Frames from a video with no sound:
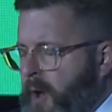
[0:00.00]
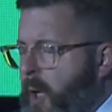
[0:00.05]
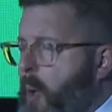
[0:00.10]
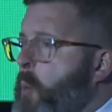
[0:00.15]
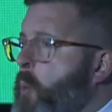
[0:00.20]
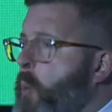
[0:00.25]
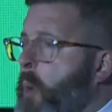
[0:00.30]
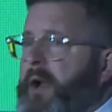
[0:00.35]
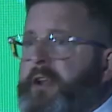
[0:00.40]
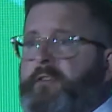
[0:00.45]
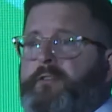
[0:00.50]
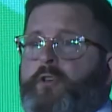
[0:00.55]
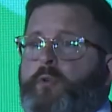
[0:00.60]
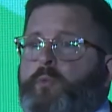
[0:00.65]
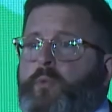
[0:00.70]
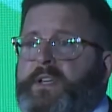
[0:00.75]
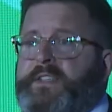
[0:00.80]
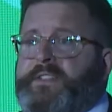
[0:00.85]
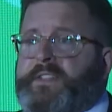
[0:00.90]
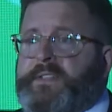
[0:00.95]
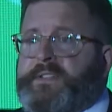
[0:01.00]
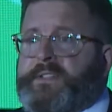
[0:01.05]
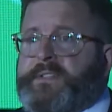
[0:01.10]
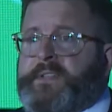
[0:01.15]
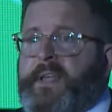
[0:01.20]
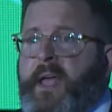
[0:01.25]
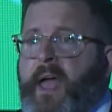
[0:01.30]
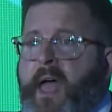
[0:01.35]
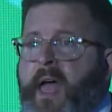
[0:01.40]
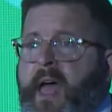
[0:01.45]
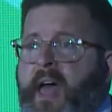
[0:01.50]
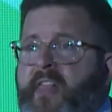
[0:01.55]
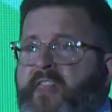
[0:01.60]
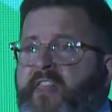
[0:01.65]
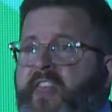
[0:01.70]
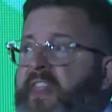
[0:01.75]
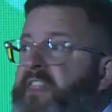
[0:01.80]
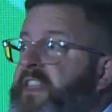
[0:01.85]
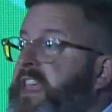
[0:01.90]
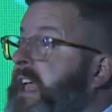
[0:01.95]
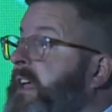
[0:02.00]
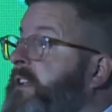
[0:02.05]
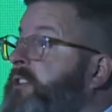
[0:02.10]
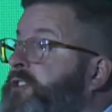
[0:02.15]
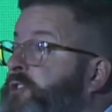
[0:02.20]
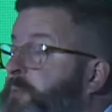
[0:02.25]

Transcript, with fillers: One of the reasons that the English